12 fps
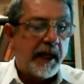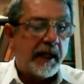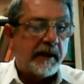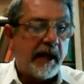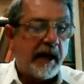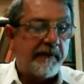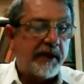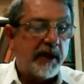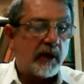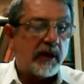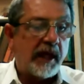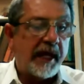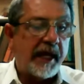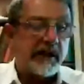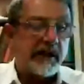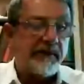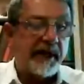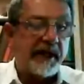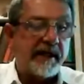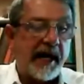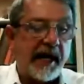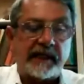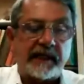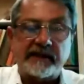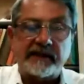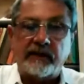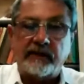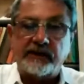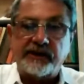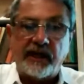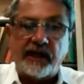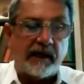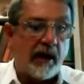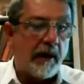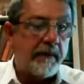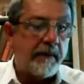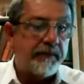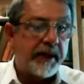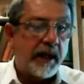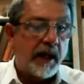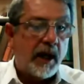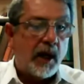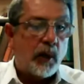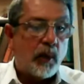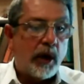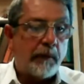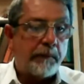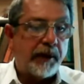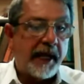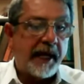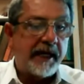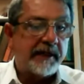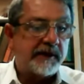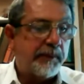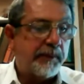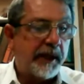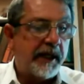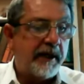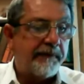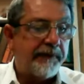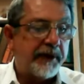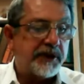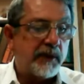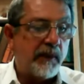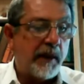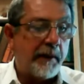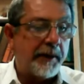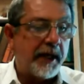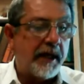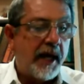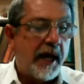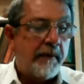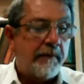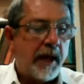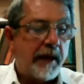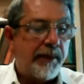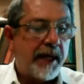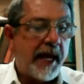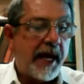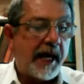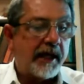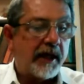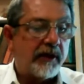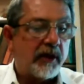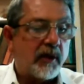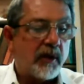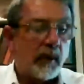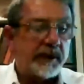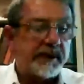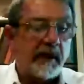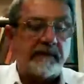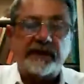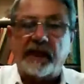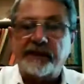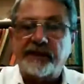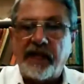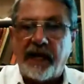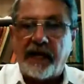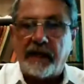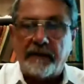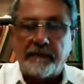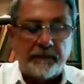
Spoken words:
levy, or collection of any tax under state law where a plain and speedy, efficient remedy may be had in the course of such state.